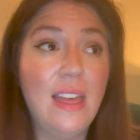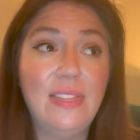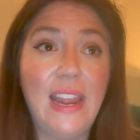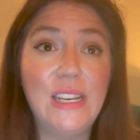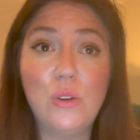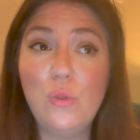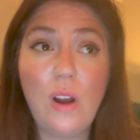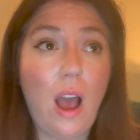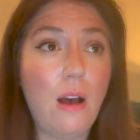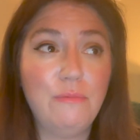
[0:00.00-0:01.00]
They'd all
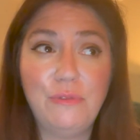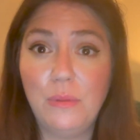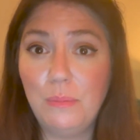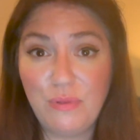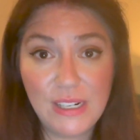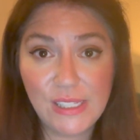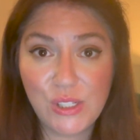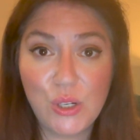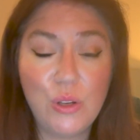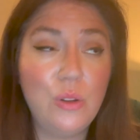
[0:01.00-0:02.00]
come from
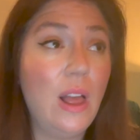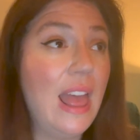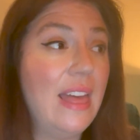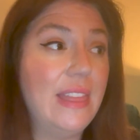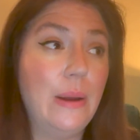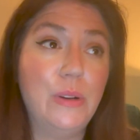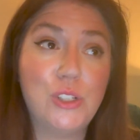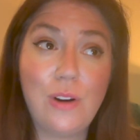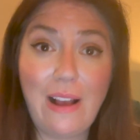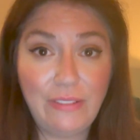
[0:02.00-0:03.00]
Bristol. They were
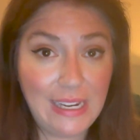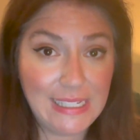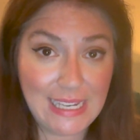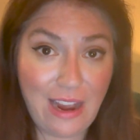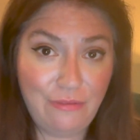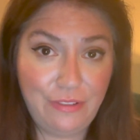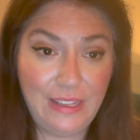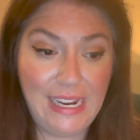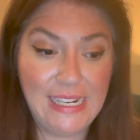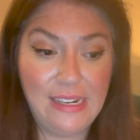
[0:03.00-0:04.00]
travelling down for
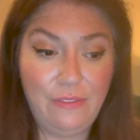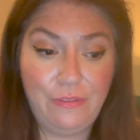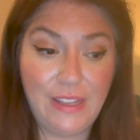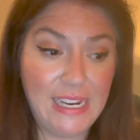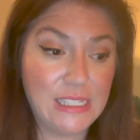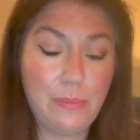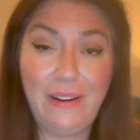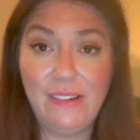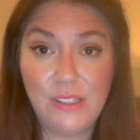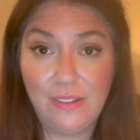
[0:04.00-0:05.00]
the
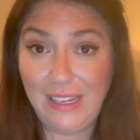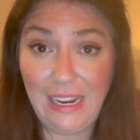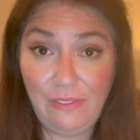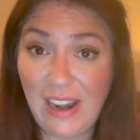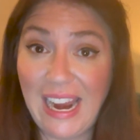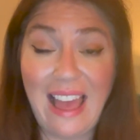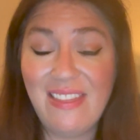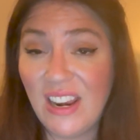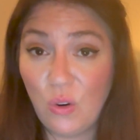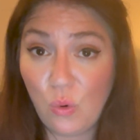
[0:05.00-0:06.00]
experience of the evening and
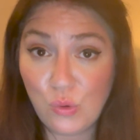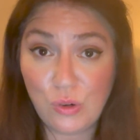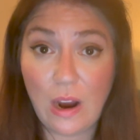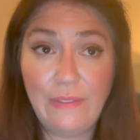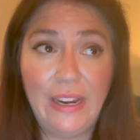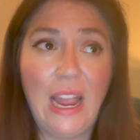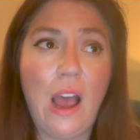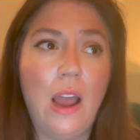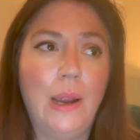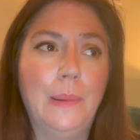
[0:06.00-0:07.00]
then all driving
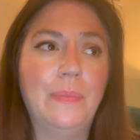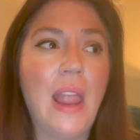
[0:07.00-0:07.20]
home.